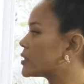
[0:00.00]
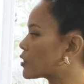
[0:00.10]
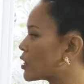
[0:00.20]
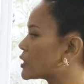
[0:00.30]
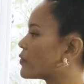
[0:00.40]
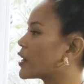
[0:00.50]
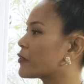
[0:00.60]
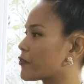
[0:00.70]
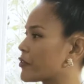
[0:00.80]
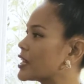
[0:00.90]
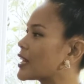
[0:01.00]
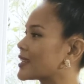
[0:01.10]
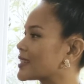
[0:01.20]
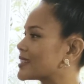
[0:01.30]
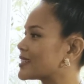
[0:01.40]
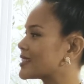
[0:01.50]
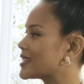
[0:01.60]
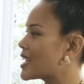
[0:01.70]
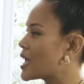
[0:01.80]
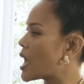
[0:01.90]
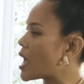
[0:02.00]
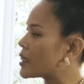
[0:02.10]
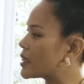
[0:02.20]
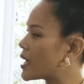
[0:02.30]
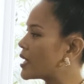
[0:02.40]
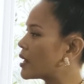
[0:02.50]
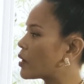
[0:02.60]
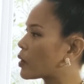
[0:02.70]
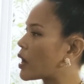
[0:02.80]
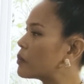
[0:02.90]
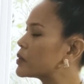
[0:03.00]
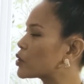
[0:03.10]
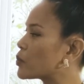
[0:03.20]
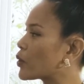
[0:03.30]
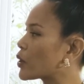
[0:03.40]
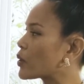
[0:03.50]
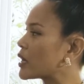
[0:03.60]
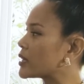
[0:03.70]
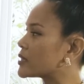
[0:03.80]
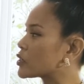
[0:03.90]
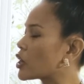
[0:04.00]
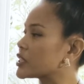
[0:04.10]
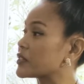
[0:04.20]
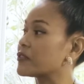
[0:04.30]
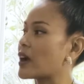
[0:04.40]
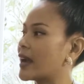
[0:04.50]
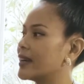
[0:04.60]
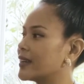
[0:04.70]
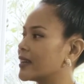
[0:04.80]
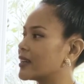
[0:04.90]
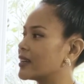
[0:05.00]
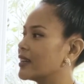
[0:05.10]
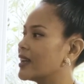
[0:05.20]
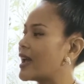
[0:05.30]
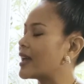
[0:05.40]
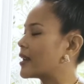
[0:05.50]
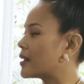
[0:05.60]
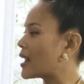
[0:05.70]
starts very free like this. And then it comes to a point when I start defining it. And